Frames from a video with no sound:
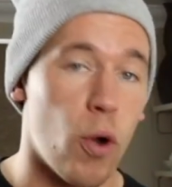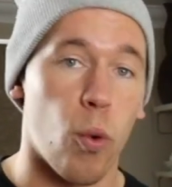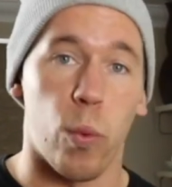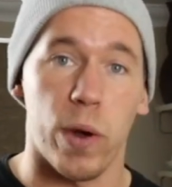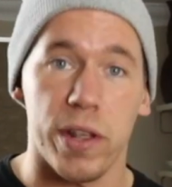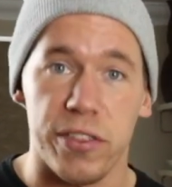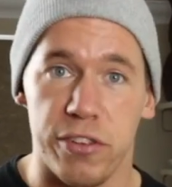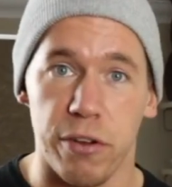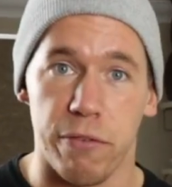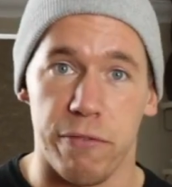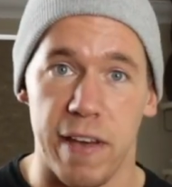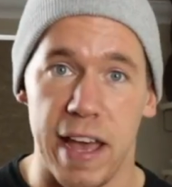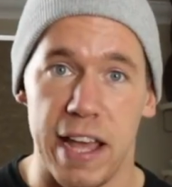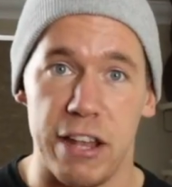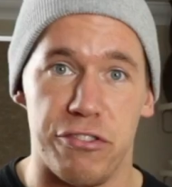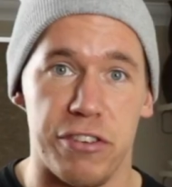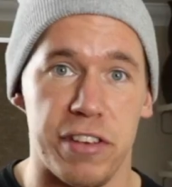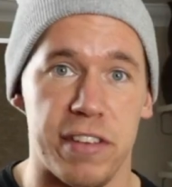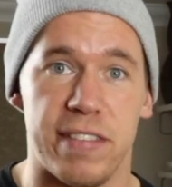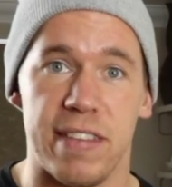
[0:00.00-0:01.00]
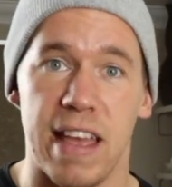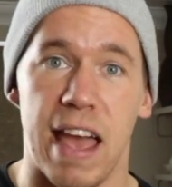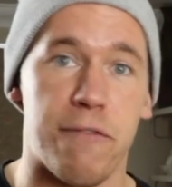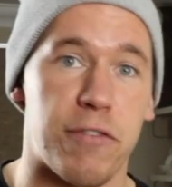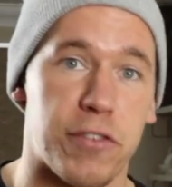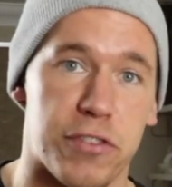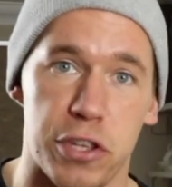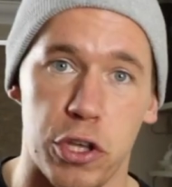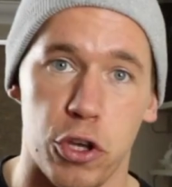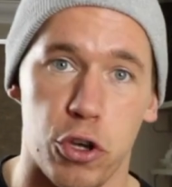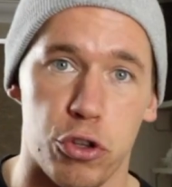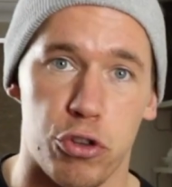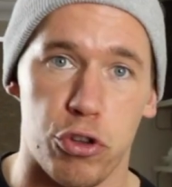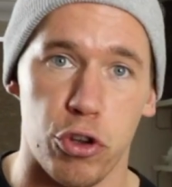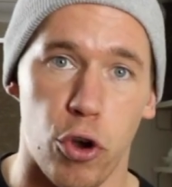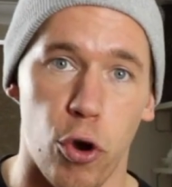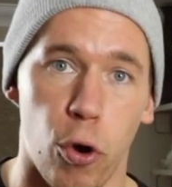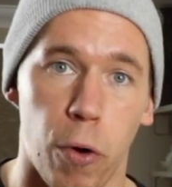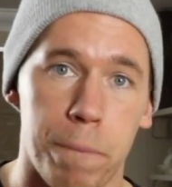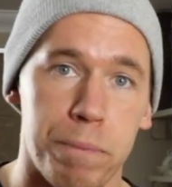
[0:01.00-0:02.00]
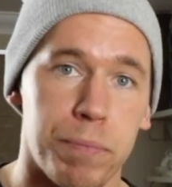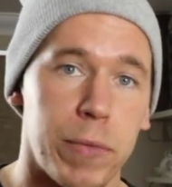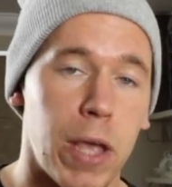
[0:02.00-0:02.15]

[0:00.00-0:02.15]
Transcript: with your veggies, everything good to go.